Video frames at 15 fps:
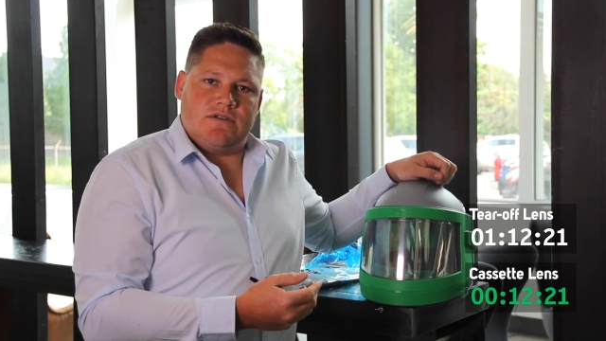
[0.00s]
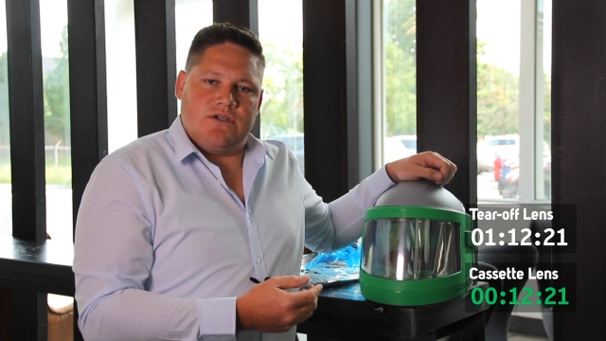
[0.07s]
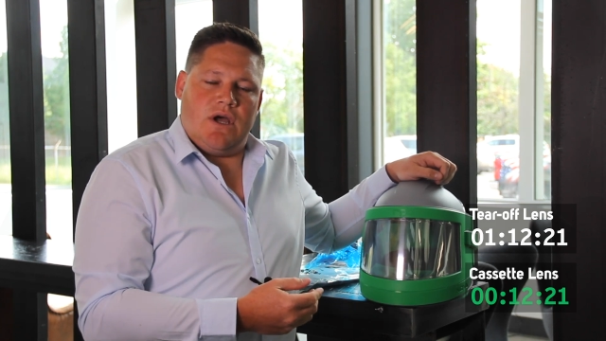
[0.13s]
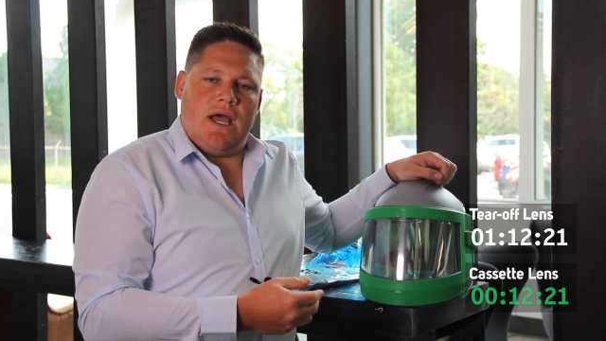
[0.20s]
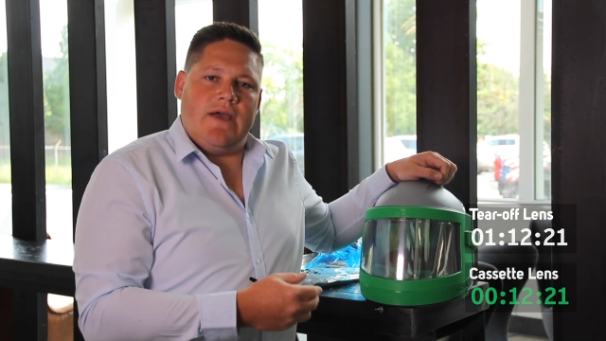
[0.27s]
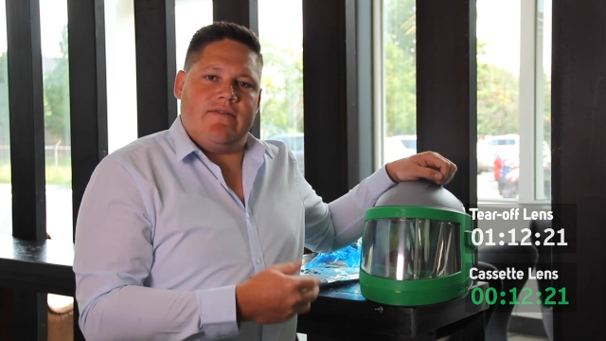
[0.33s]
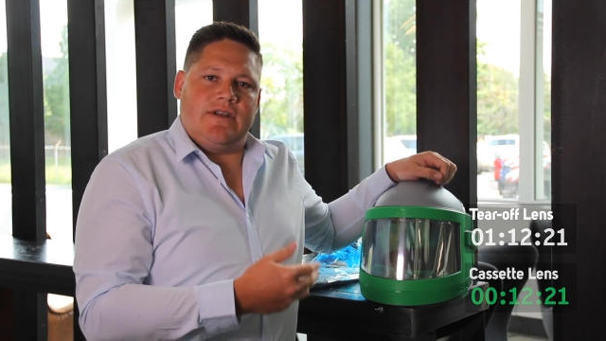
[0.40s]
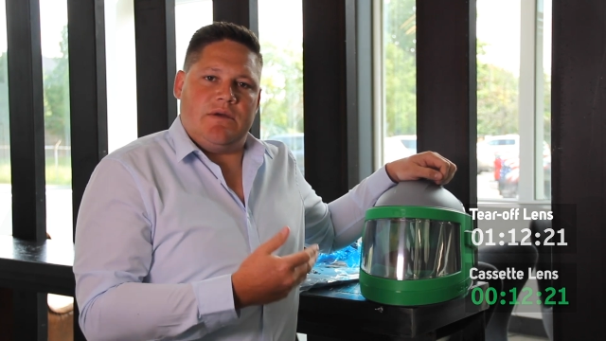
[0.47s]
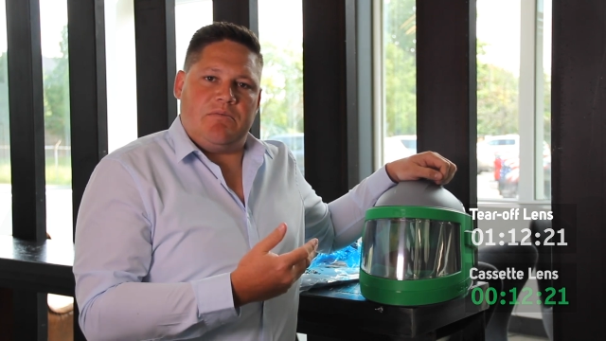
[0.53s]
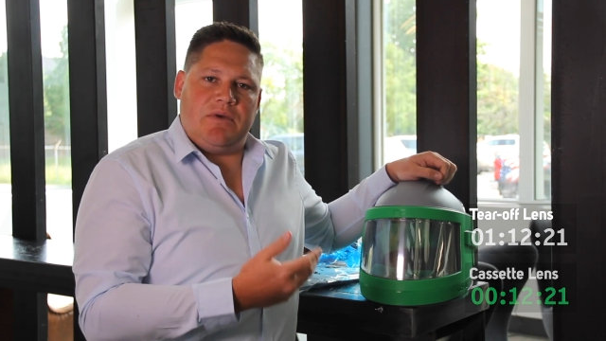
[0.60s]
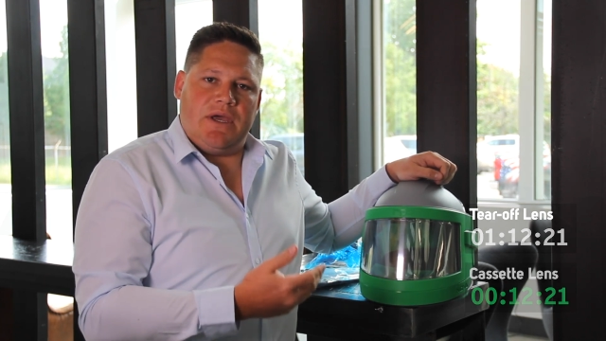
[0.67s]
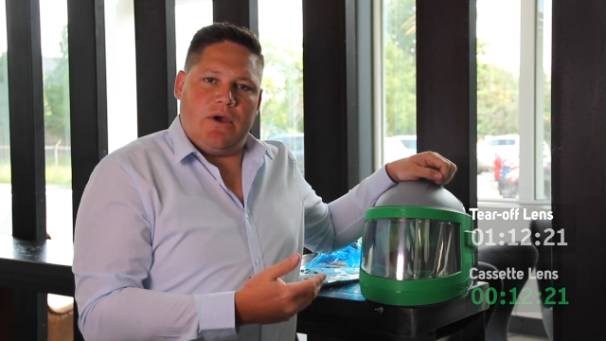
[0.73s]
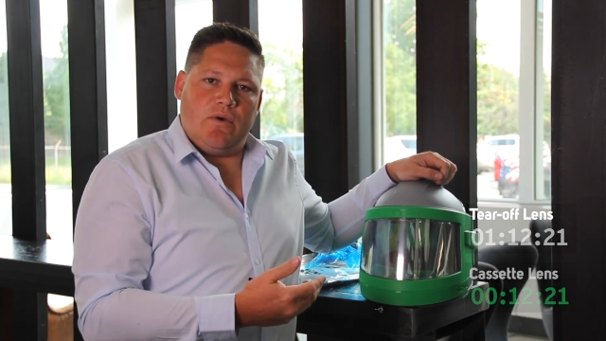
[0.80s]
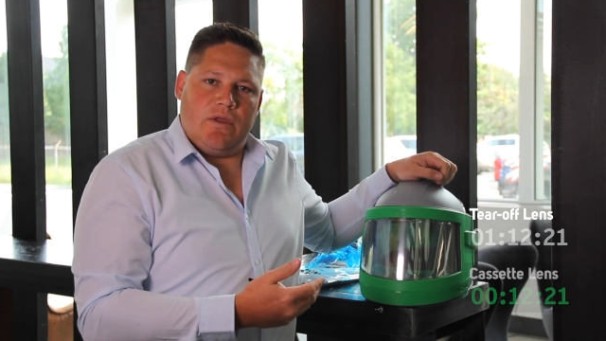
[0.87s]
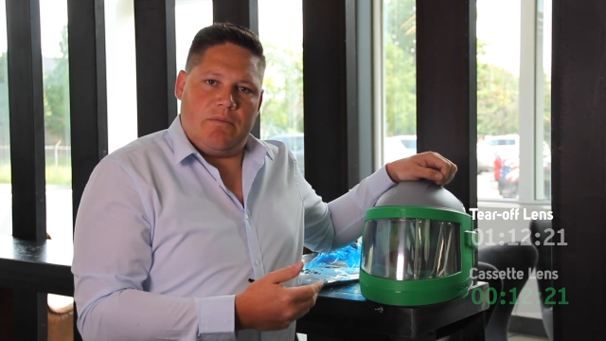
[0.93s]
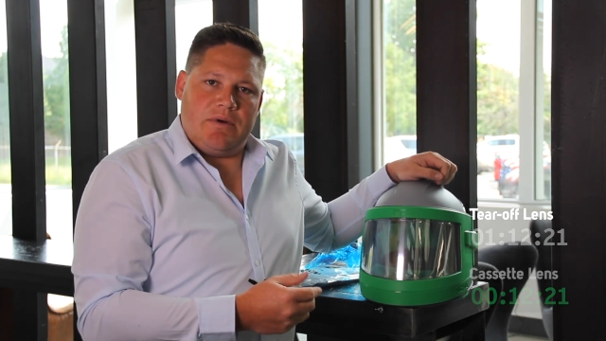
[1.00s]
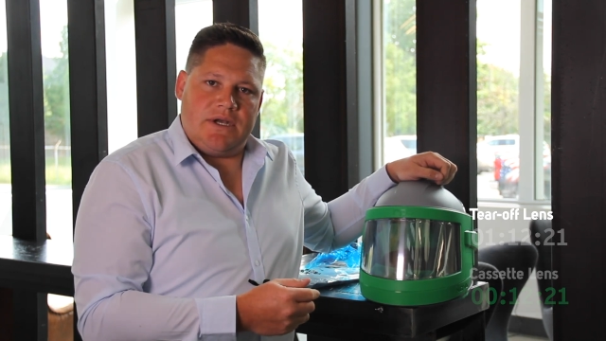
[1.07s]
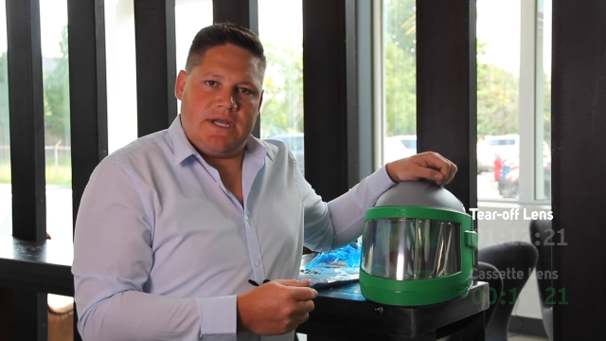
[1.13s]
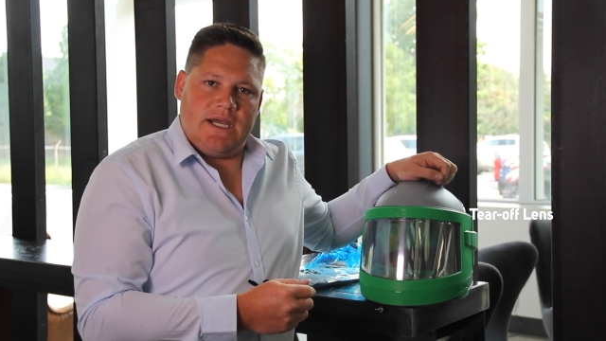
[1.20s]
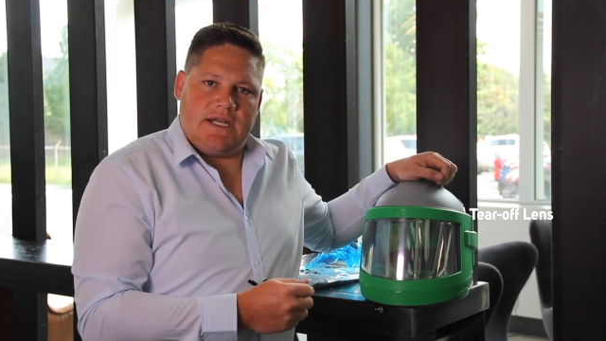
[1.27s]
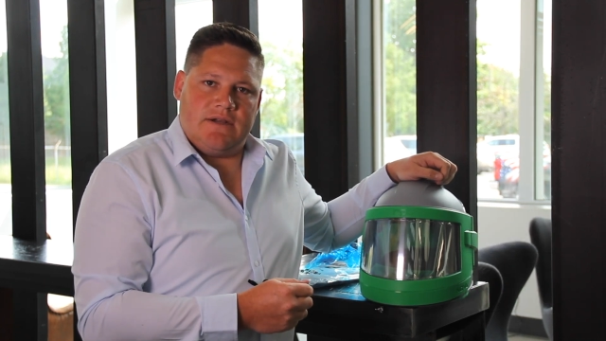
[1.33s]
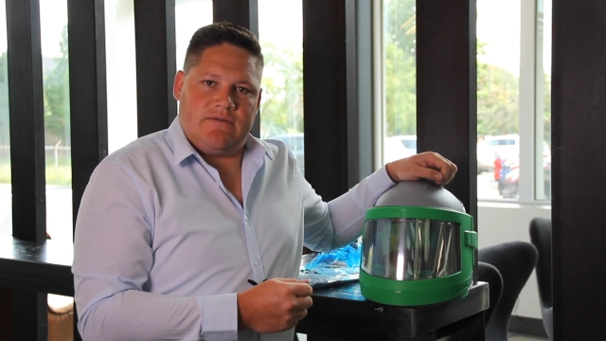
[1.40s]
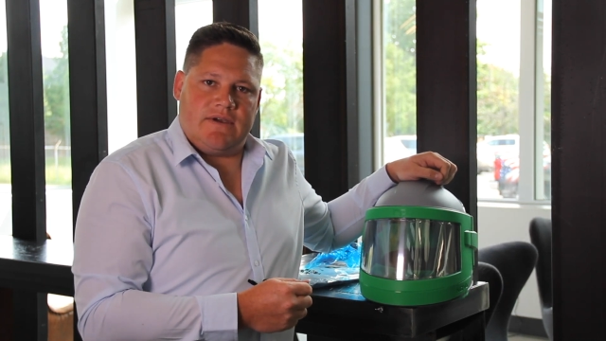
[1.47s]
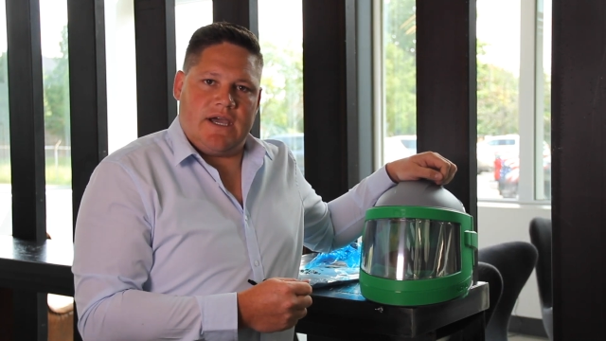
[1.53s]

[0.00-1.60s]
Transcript: not having to peel the protective